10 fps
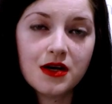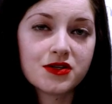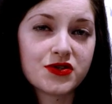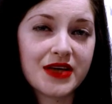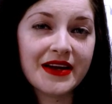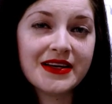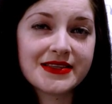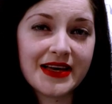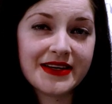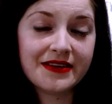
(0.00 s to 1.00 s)
Susanne
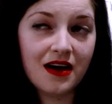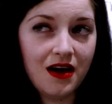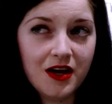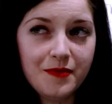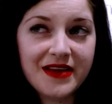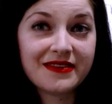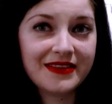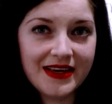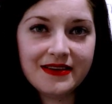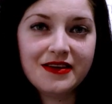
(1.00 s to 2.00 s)
said that Ahmed
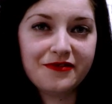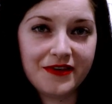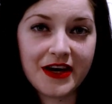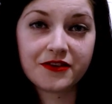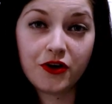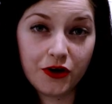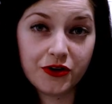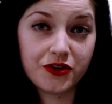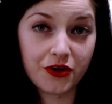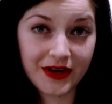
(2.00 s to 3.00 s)
did in fact
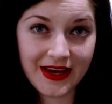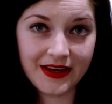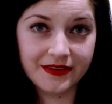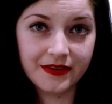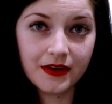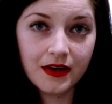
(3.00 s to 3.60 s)
hurt her kid,